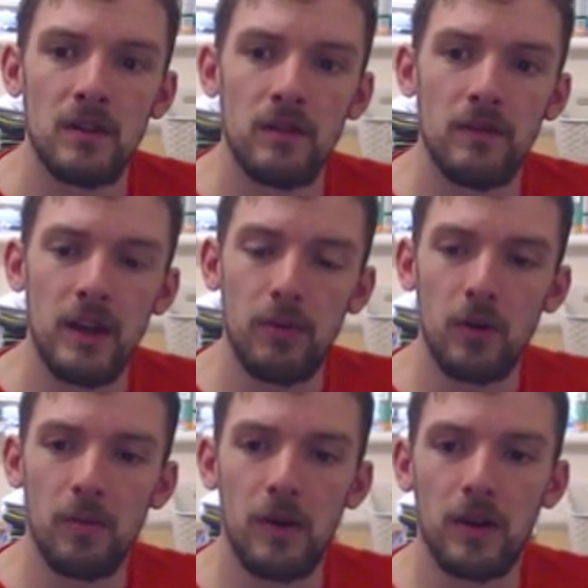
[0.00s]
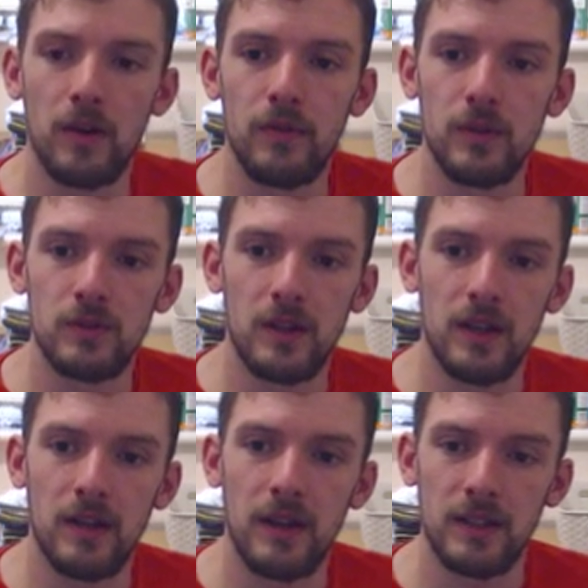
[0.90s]
Vapelord Marco
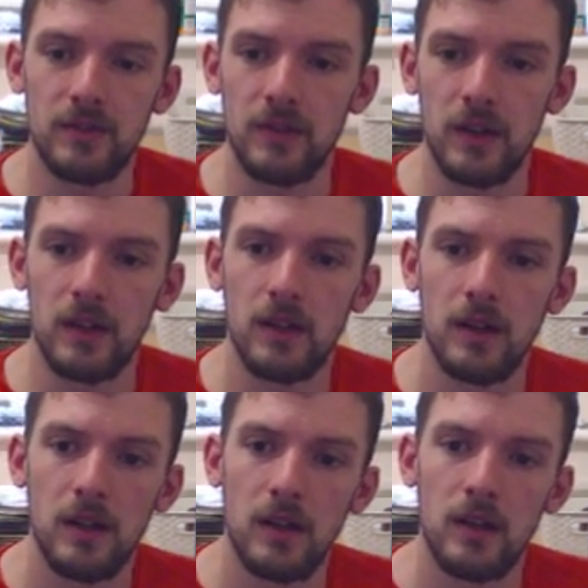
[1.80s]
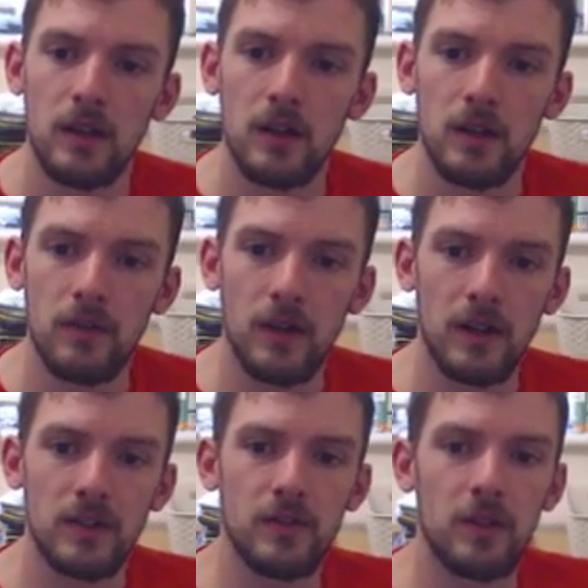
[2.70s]
420. Thanks for providing
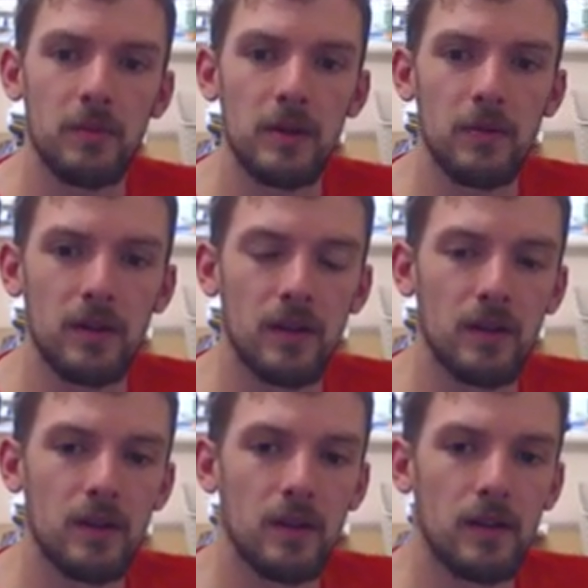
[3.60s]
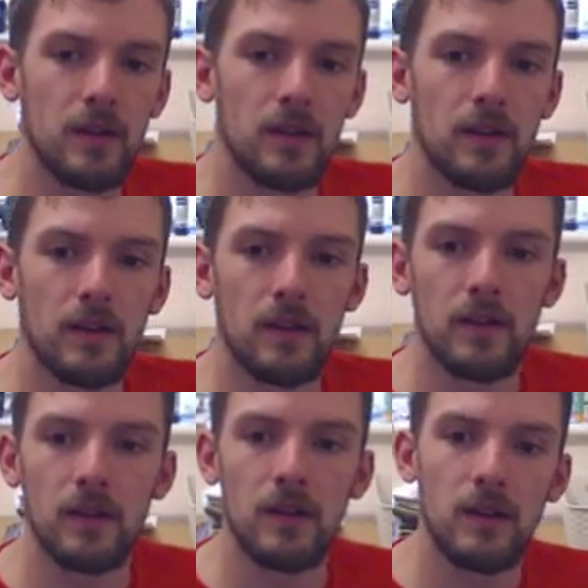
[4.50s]
this for the people
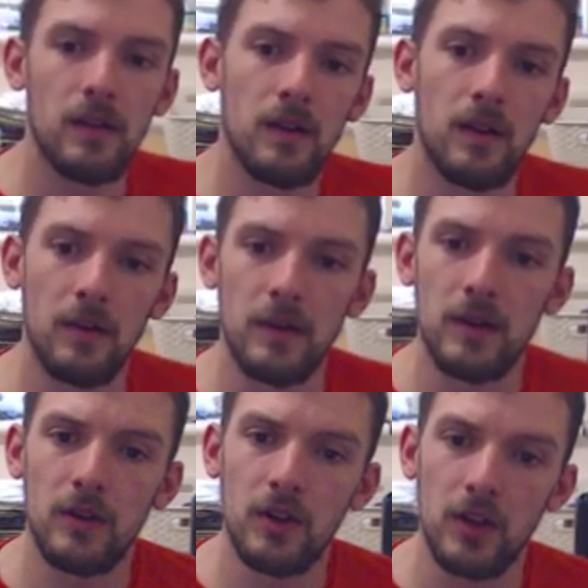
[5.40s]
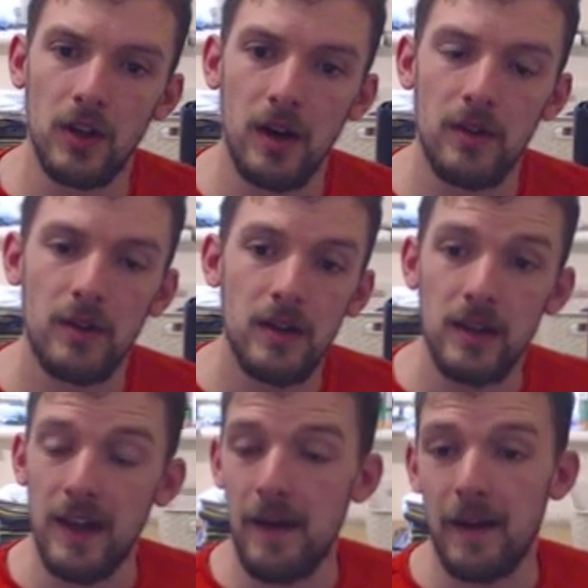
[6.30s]
like me who couldn't go.
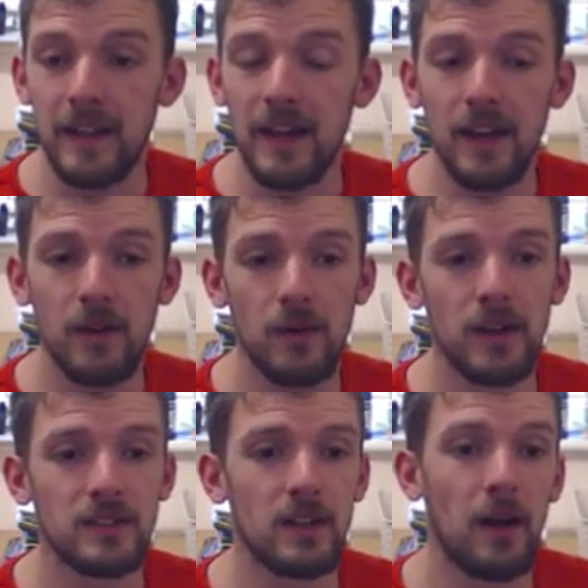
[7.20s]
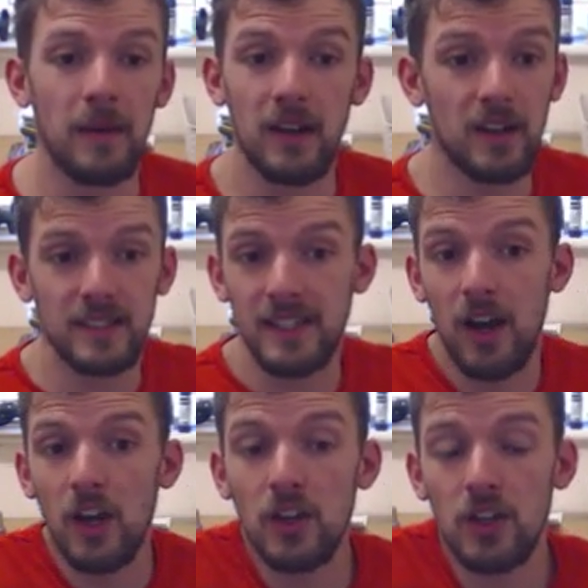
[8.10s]
Yeah, man. Yeah, no worries. I mean, like I say,
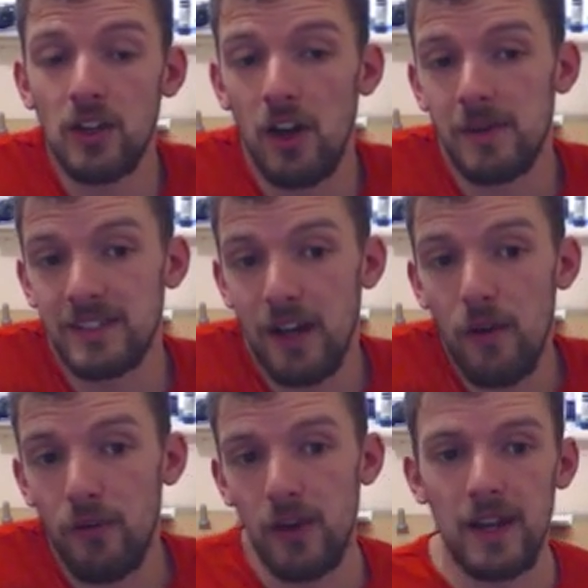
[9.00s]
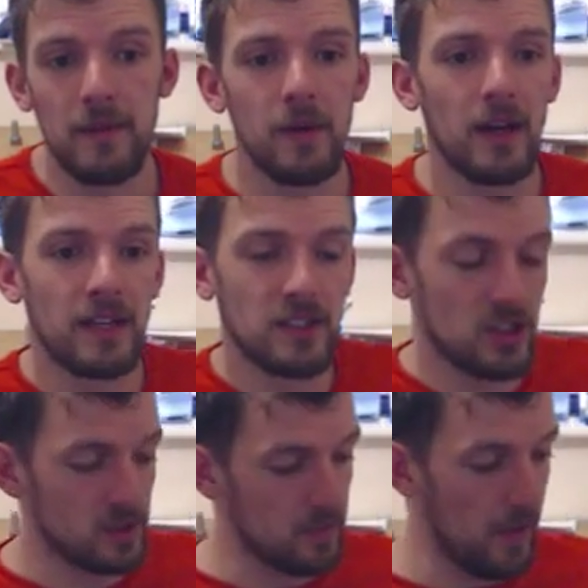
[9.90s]
I couldn't go myself really, but it's
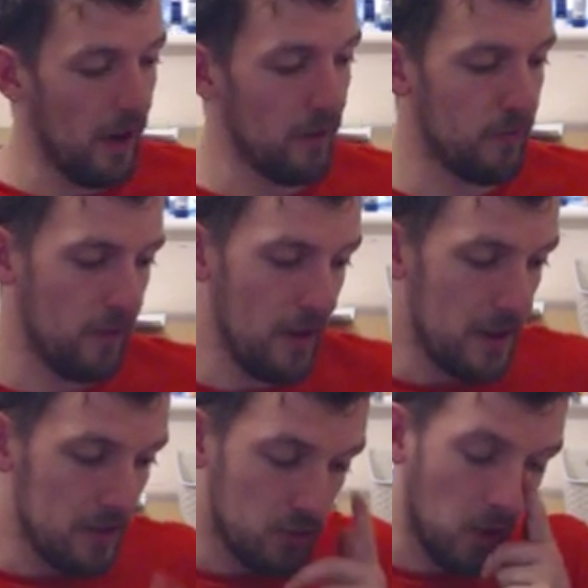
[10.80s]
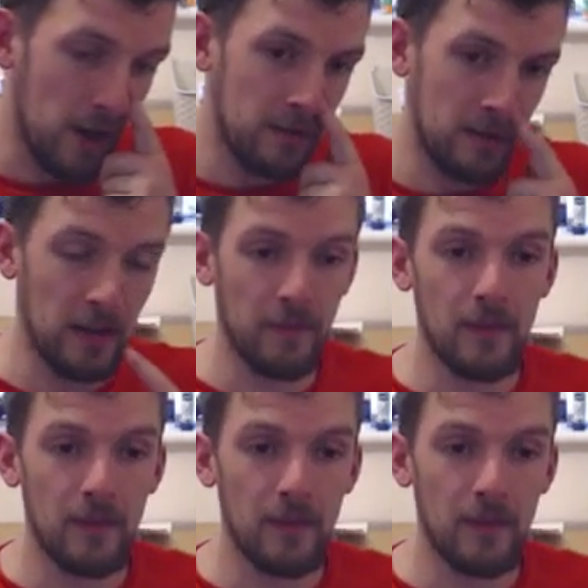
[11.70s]
just that I've tried to